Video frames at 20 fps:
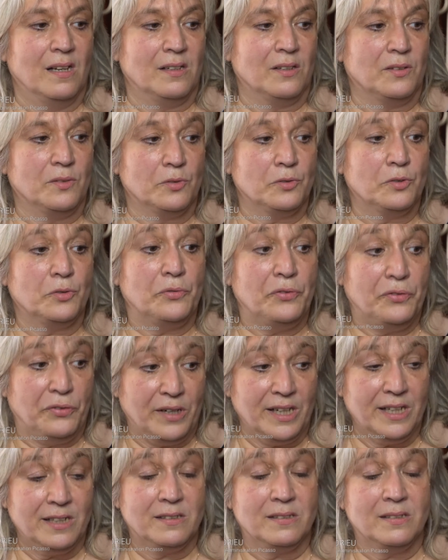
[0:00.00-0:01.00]
to
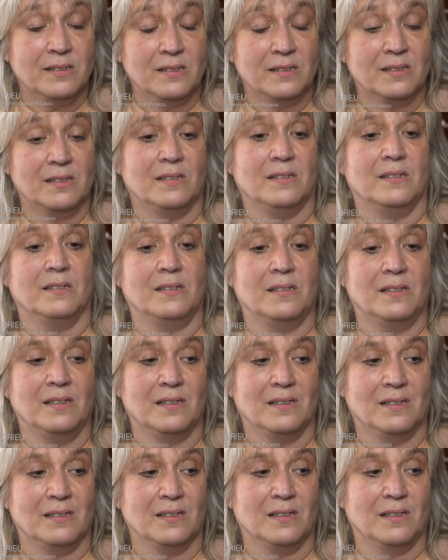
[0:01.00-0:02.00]
fight
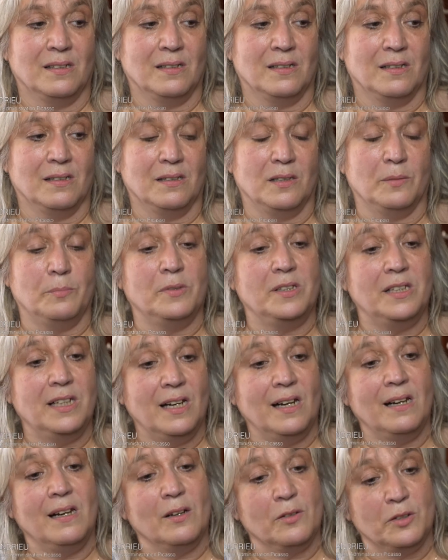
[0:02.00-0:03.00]
the
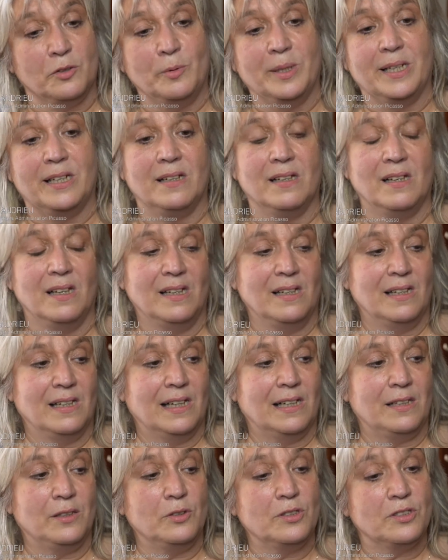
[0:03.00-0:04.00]
money laundering
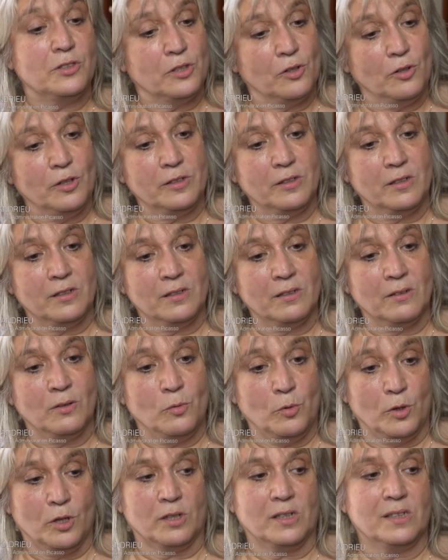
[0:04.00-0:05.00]
and the stolen
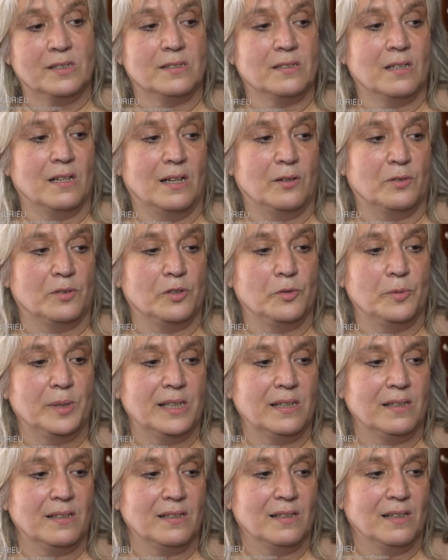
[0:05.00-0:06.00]
works
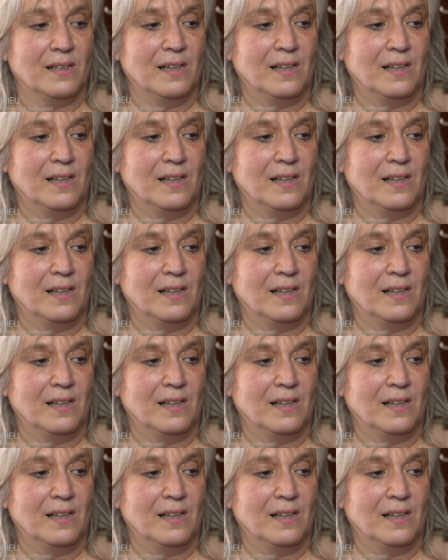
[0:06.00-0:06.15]
laundering,